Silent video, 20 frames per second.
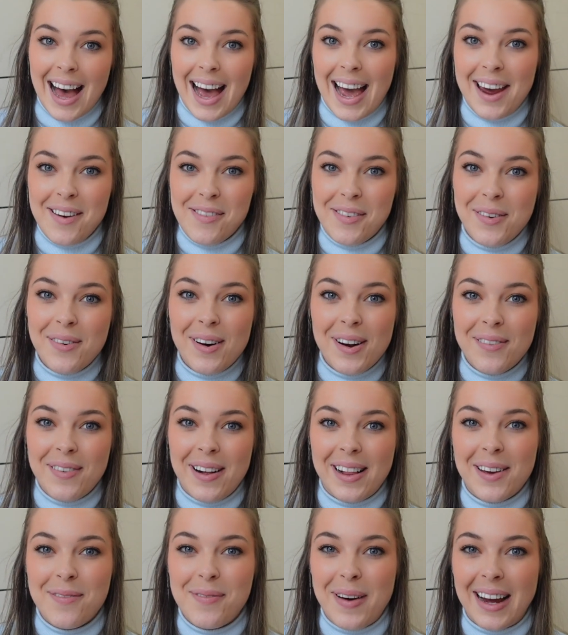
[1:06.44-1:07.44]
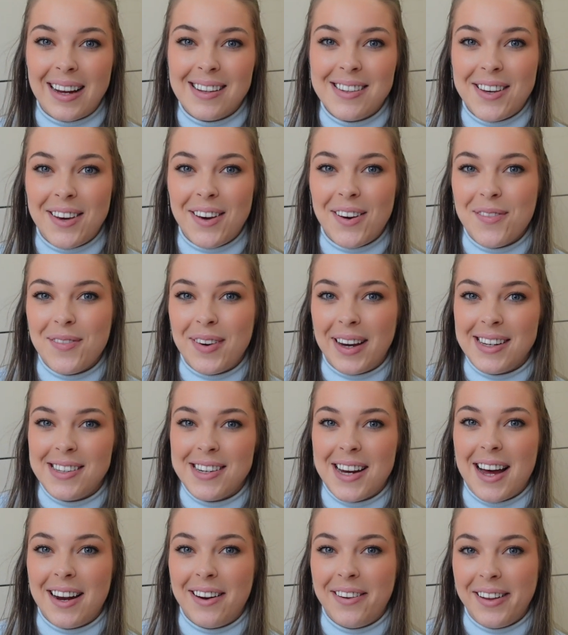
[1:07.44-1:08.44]
Hi everyone, welcome back to my
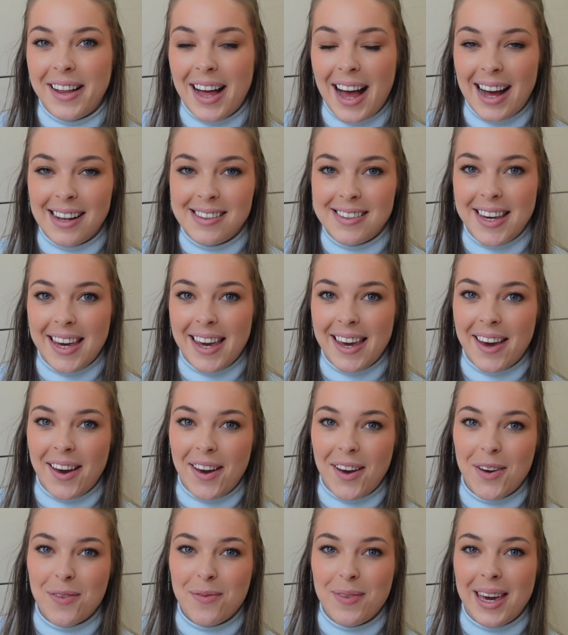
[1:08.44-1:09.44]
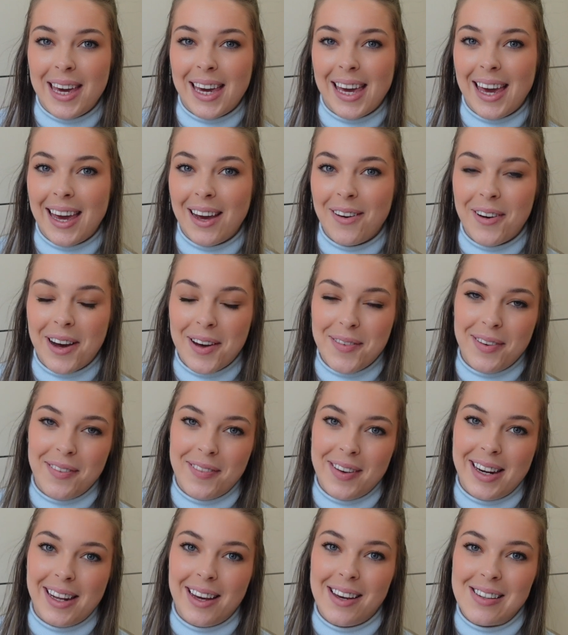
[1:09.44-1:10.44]
channel Hattie Homemaking, where I make
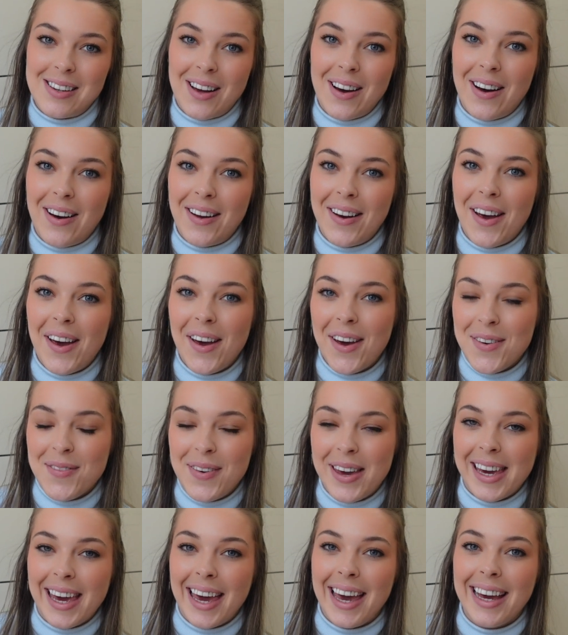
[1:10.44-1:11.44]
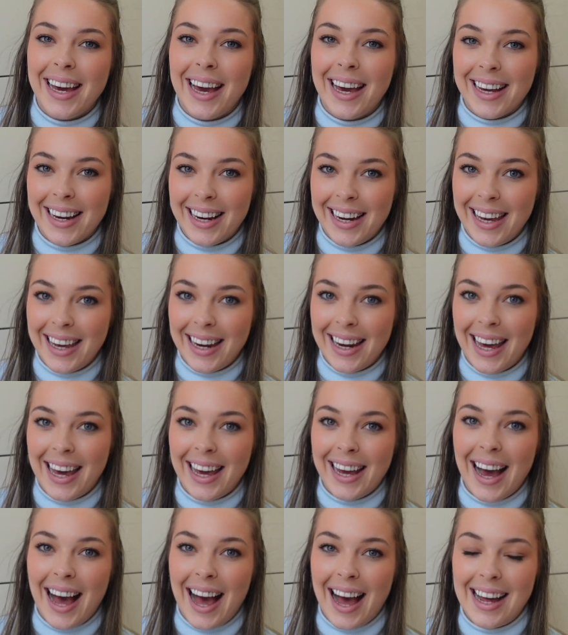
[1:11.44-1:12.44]
videos on homemaking,
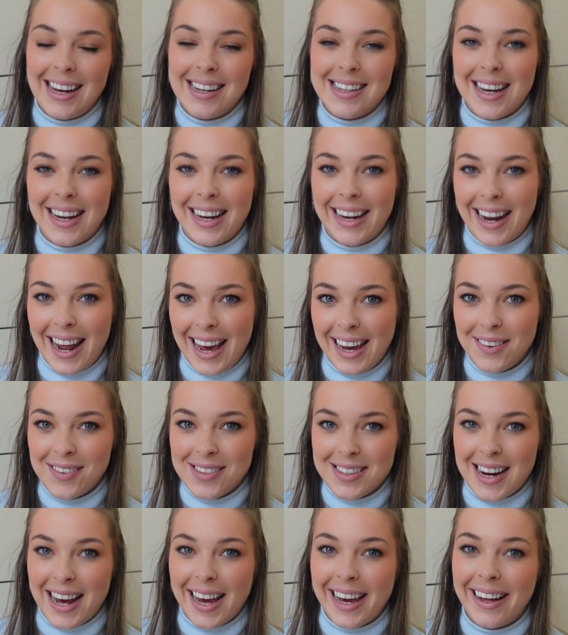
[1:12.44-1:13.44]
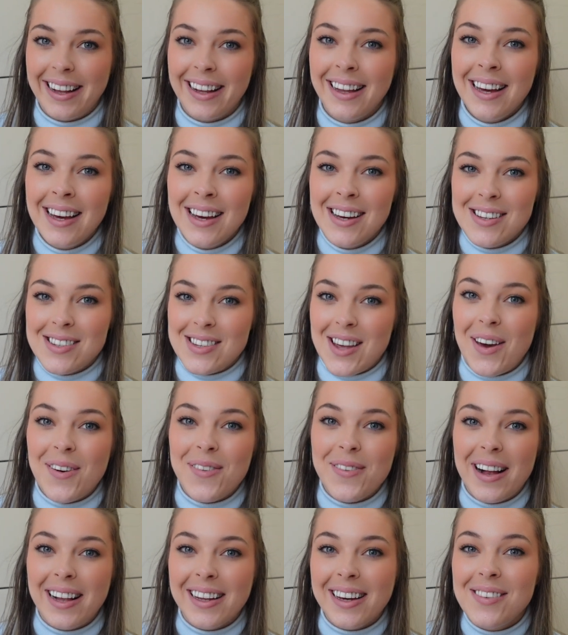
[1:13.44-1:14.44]
cleaning and lifestyle. So
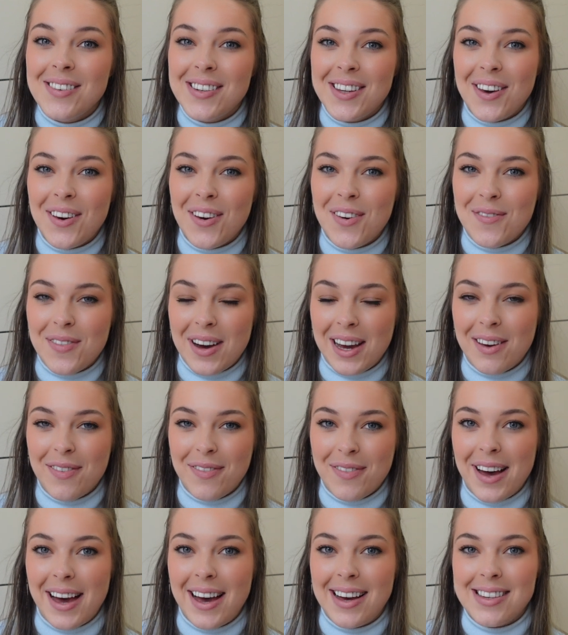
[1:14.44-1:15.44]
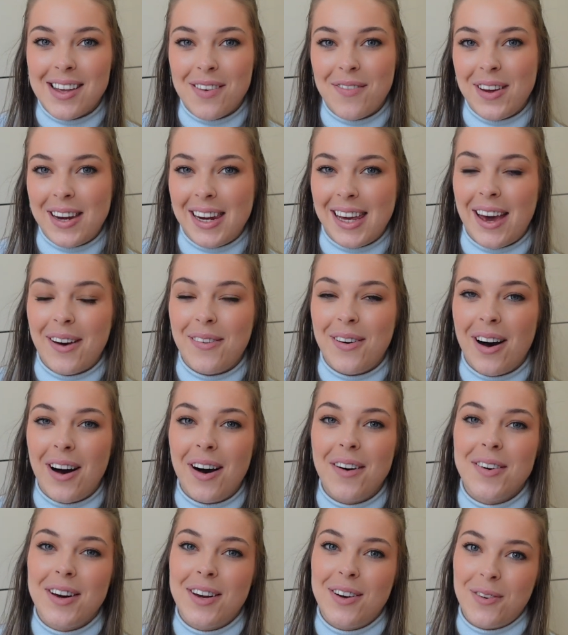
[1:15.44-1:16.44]
welcome to my first video
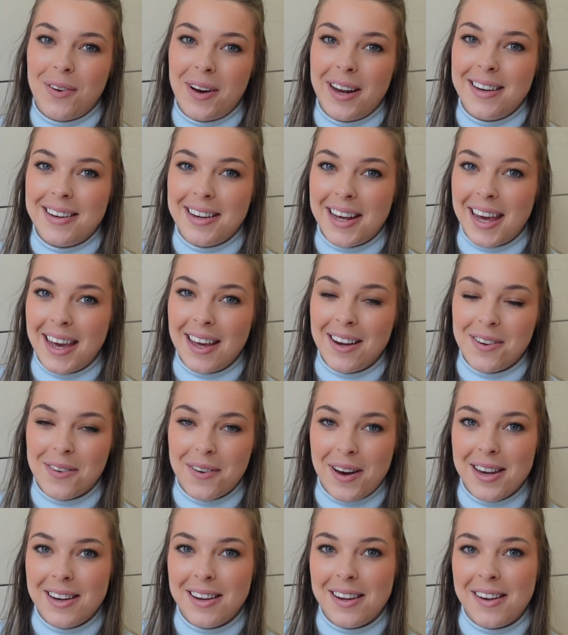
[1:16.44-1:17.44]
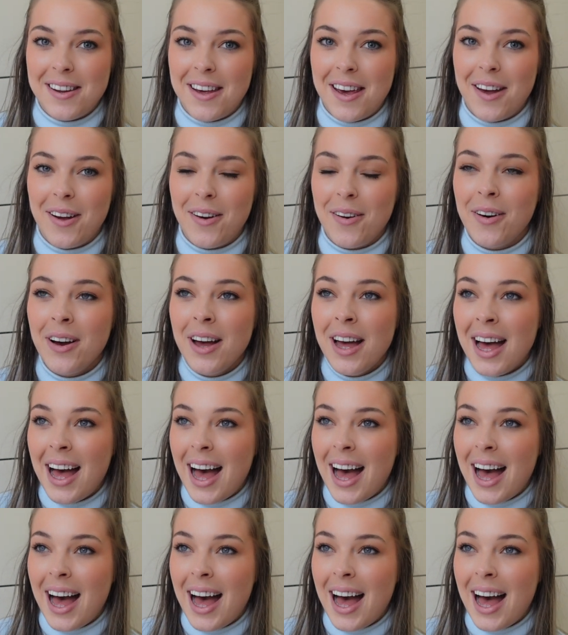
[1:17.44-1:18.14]
of 2022.